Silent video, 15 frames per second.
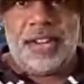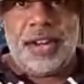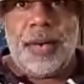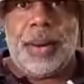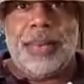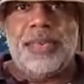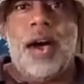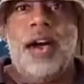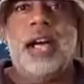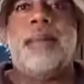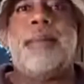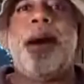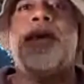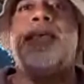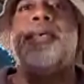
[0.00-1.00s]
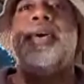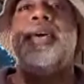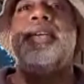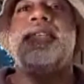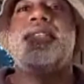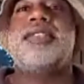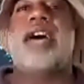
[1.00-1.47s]
to know what I'm talking about,
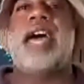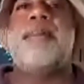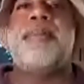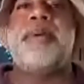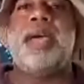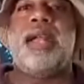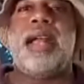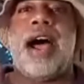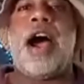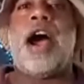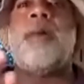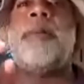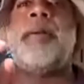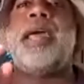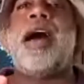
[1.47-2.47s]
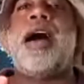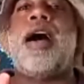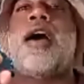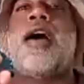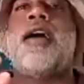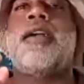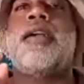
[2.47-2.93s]
type in
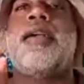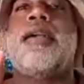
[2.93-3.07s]
RBR